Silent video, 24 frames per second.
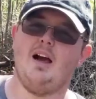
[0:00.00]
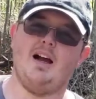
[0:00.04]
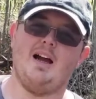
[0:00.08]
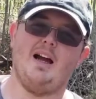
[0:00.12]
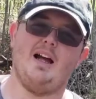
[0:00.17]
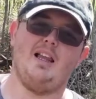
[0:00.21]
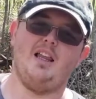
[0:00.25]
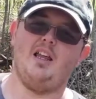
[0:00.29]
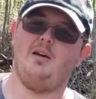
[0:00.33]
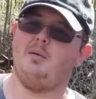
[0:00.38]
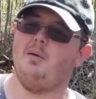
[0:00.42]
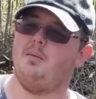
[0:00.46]
got
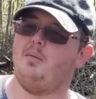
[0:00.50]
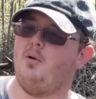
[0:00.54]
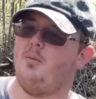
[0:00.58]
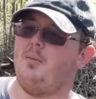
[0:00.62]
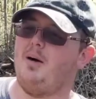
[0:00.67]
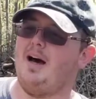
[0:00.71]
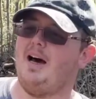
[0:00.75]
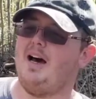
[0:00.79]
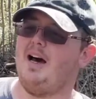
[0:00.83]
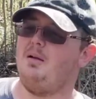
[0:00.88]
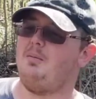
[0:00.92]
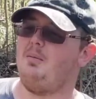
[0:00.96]
a little bit more
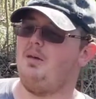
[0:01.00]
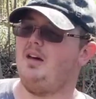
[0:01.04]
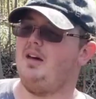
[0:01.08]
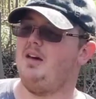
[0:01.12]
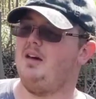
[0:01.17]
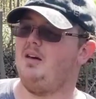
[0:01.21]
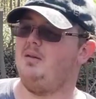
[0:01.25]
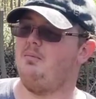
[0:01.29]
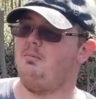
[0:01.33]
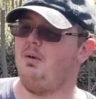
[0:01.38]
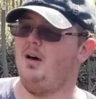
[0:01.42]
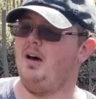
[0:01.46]
behind me,
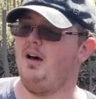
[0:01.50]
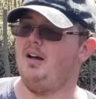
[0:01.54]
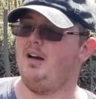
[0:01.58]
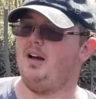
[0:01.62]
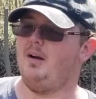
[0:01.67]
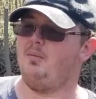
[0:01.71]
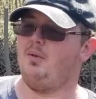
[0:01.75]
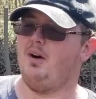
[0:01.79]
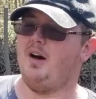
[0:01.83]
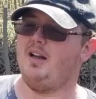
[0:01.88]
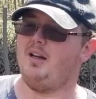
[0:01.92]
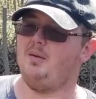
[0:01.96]
but
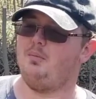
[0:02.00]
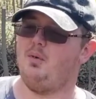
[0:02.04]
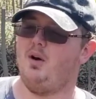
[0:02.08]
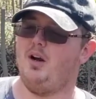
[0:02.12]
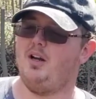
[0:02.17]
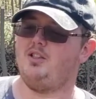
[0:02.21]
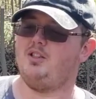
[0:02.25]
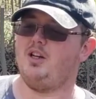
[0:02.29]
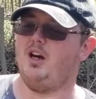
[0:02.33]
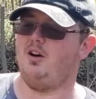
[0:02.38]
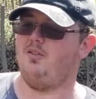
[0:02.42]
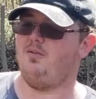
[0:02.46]
I'm gonna have to
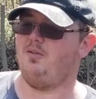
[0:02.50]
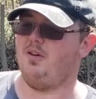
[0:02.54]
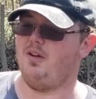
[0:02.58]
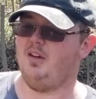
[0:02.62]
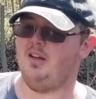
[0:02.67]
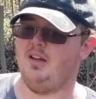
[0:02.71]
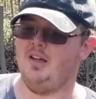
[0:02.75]
branch off.